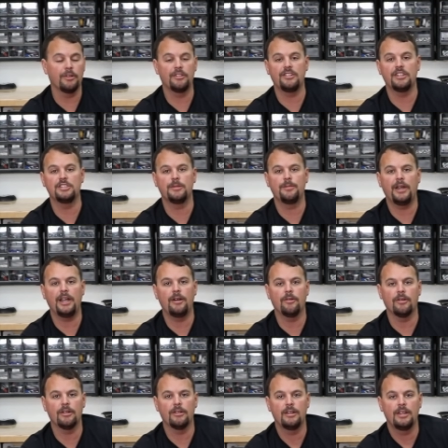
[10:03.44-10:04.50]

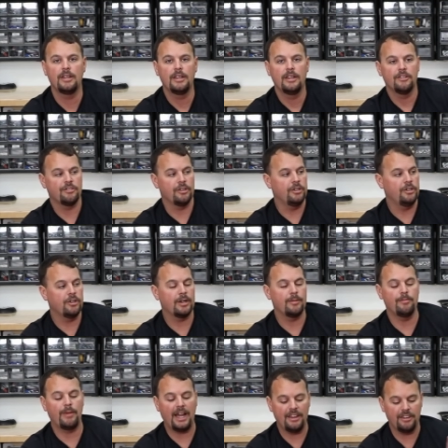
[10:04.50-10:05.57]
PrecisionPower. So you
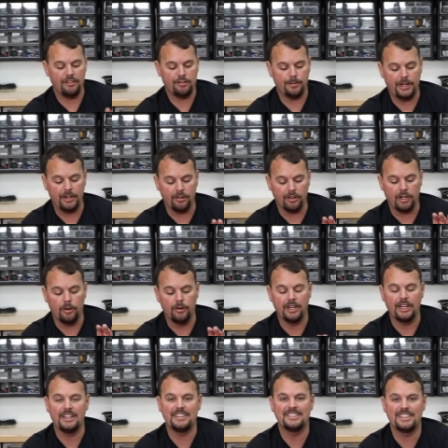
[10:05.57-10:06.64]
can buy this speaker to go in
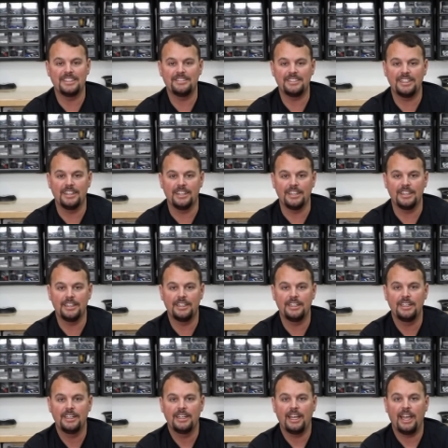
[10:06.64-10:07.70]
an existing lid,
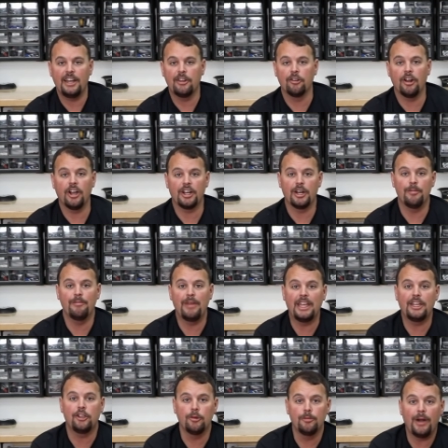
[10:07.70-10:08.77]
and they're not going to
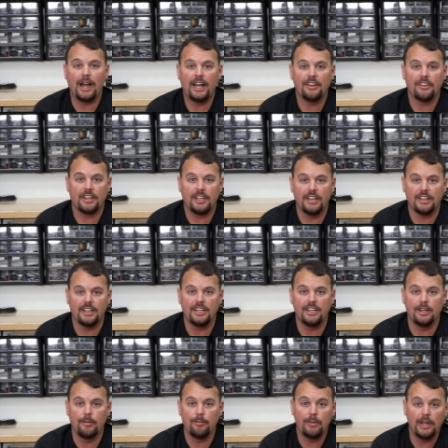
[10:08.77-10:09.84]
make you buy the cut
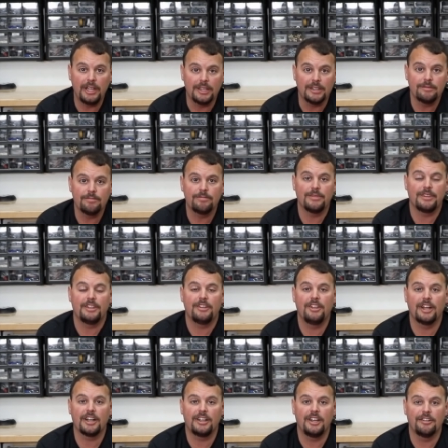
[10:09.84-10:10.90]
kit. But you
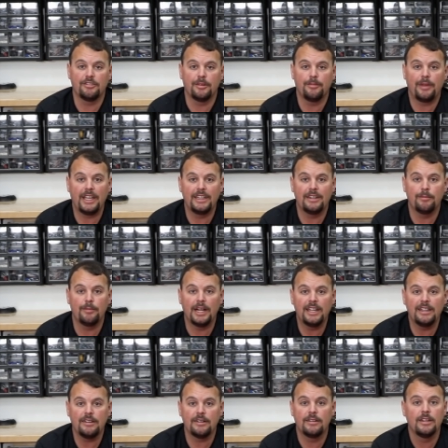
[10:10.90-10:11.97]
got a custom painted
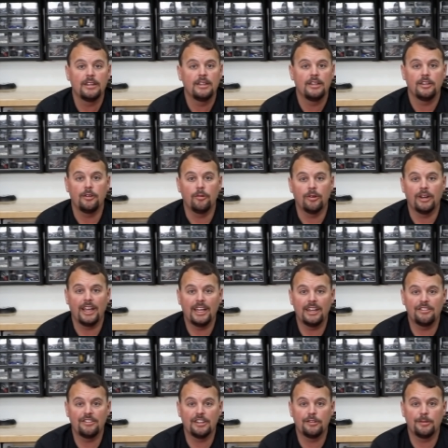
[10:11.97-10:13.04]
bike, you want to
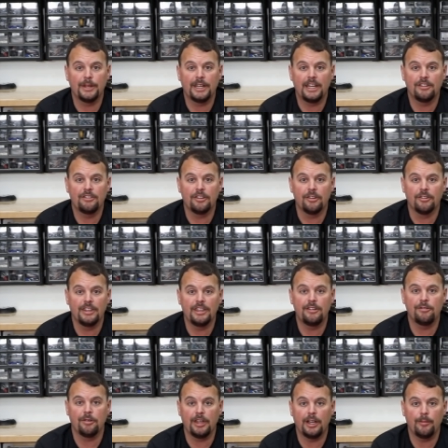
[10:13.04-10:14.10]
add 6x9s to your
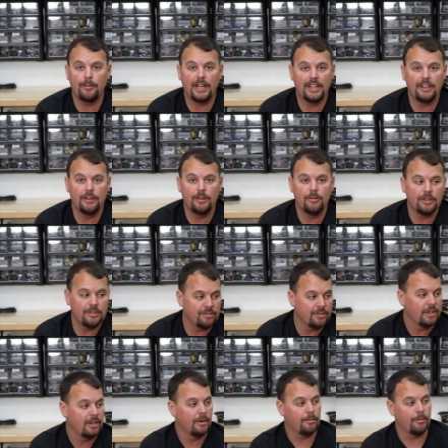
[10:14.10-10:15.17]
lids without buying new ones,
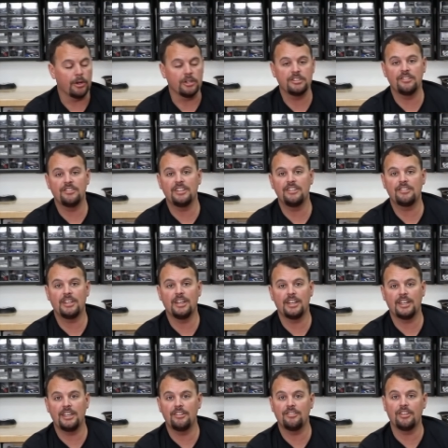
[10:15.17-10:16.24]
purchase these
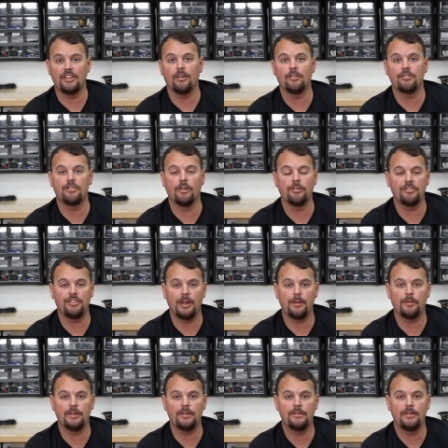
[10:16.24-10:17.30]
cut kits that are sold
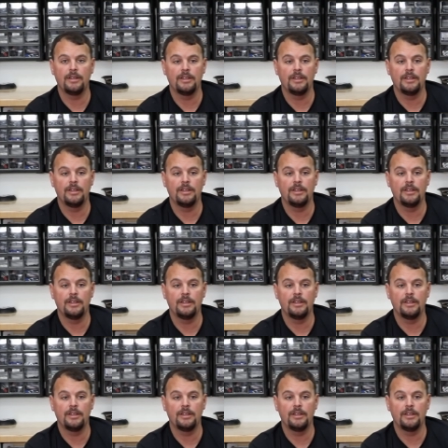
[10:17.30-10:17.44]
separate.